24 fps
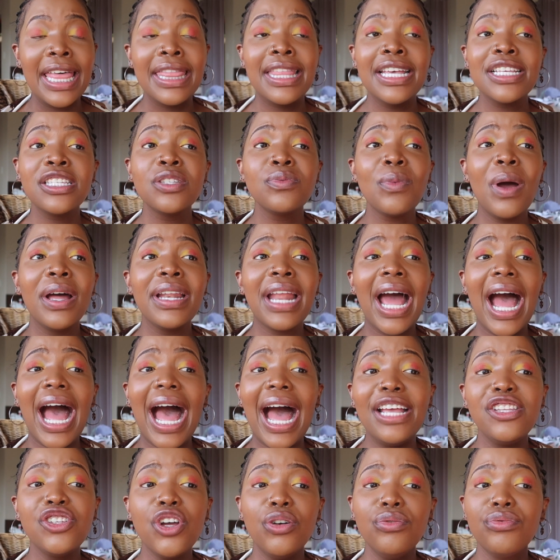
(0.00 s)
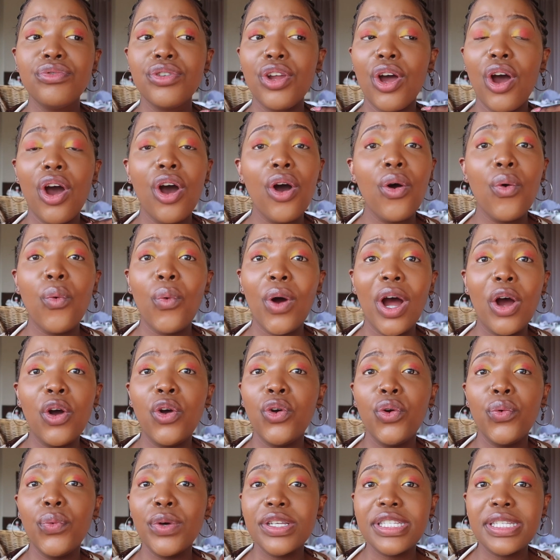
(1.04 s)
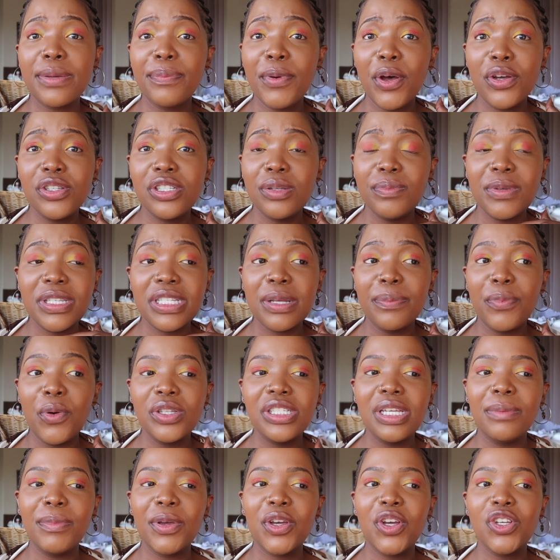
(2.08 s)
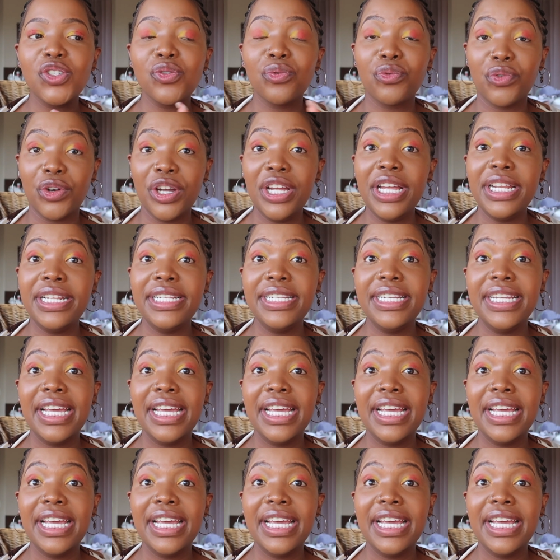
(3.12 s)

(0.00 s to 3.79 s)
This one, I don't know who was supposed to be supporting, because Rin